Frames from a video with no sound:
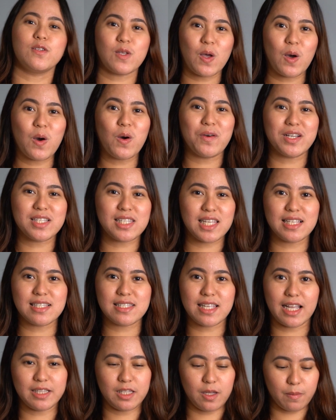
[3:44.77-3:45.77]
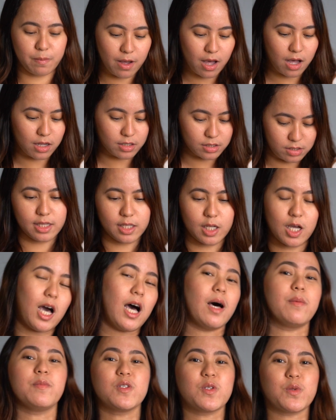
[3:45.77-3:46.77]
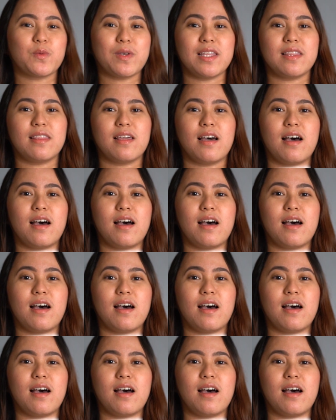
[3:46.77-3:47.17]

So what's inside the box? Comes with